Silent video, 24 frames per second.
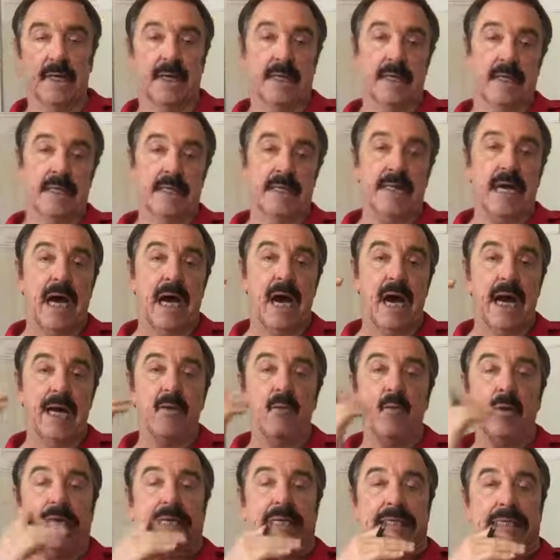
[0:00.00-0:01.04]
and I
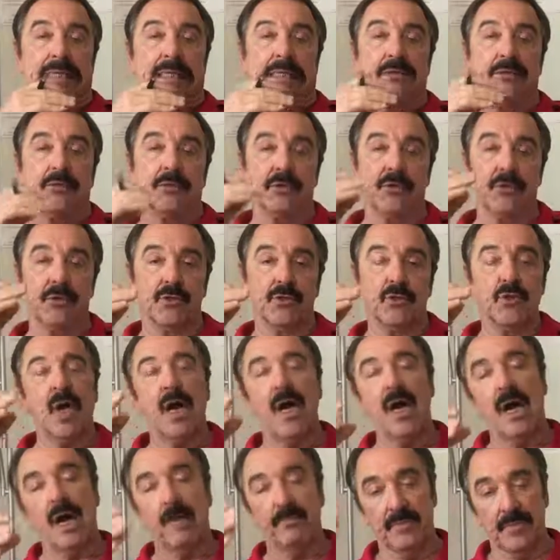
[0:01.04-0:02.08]
went into the
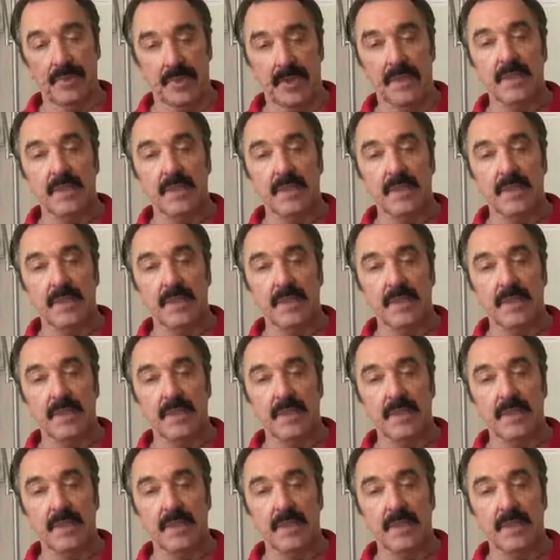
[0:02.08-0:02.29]
shop,